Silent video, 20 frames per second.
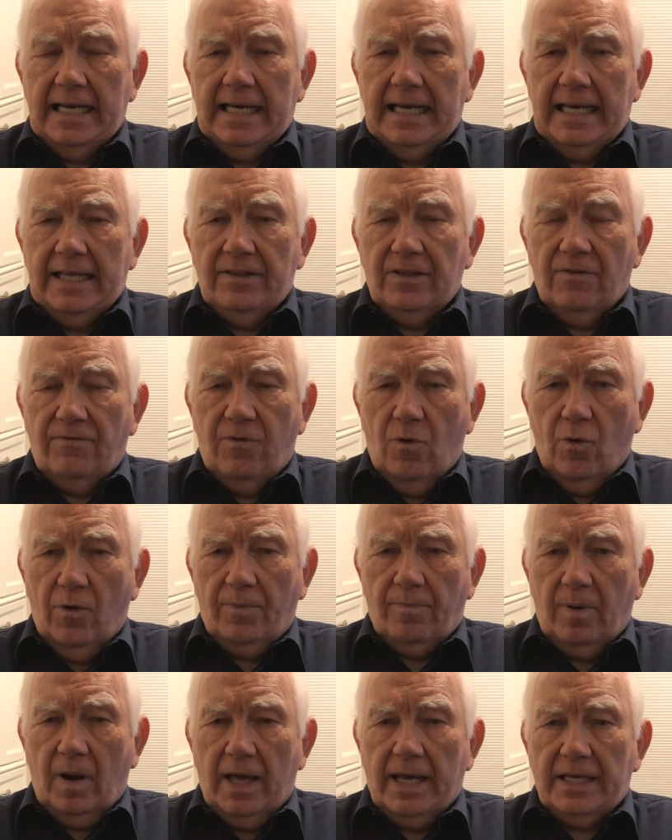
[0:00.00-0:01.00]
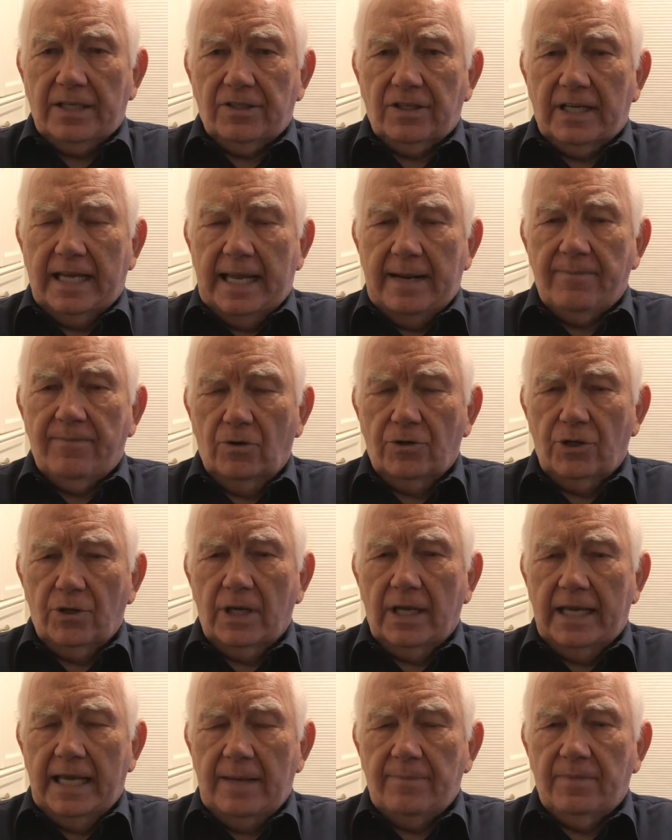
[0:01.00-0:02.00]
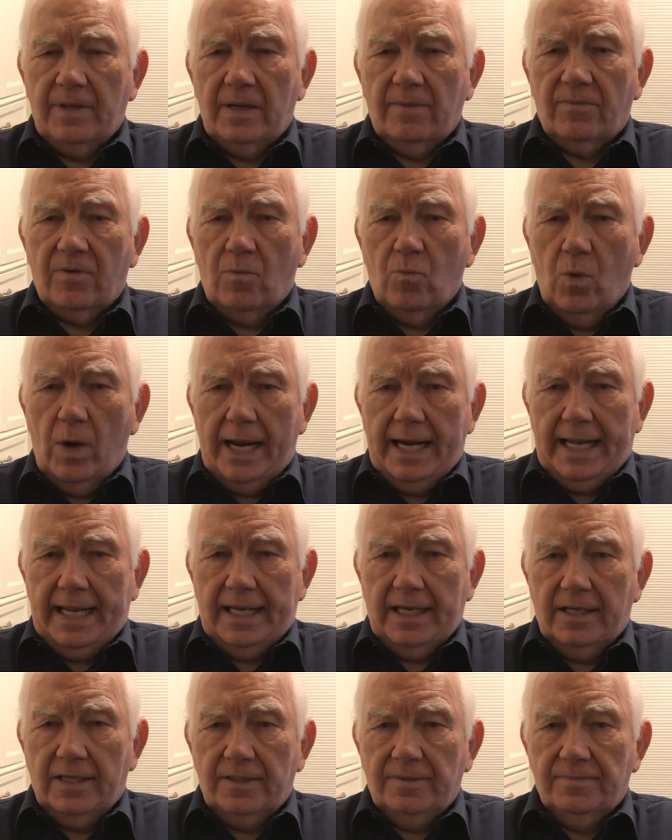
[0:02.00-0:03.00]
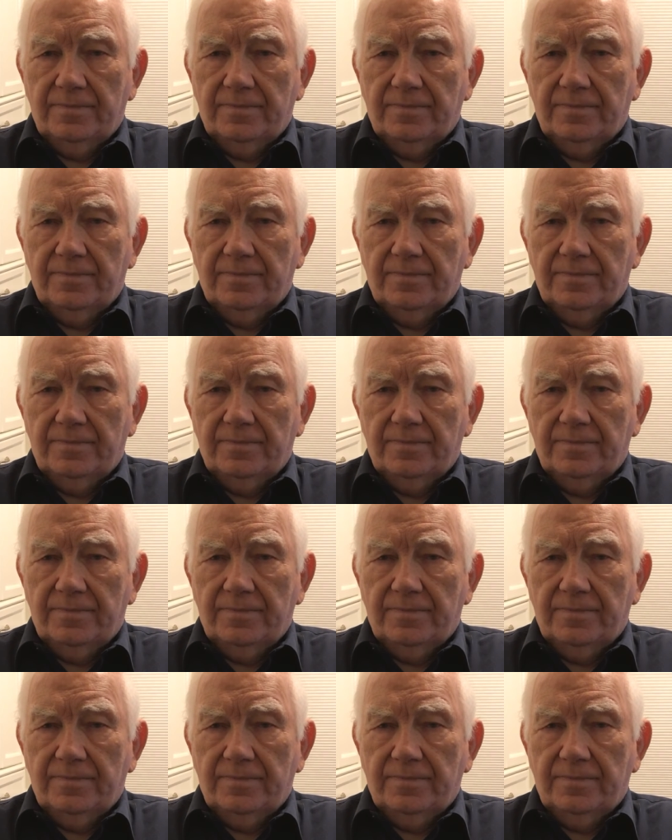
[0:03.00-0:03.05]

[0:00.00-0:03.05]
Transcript: in the 4th place so you can keep them from winning.